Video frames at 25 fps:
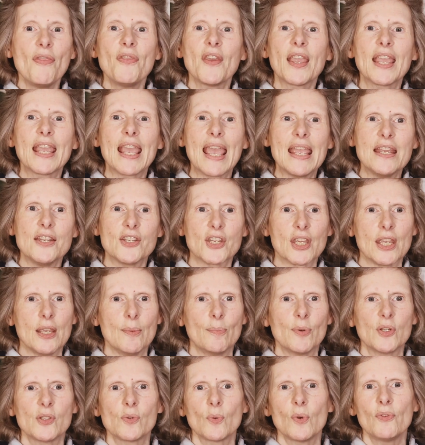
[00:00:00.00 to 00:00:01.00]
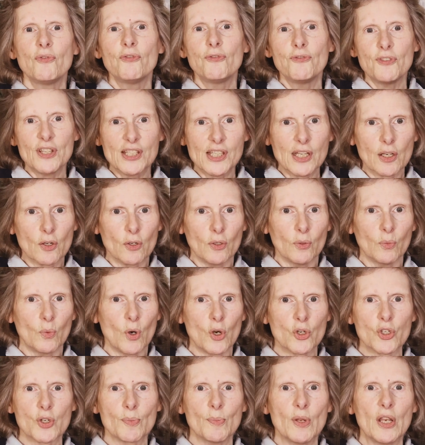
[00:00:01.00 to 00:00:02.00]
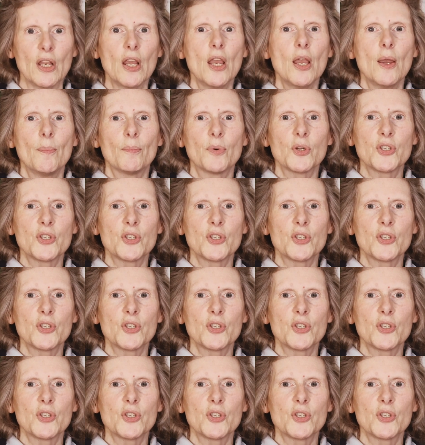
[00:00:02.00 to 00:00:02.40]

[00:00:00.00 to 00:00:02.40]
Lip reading: and the gatekeepers were physical watchmen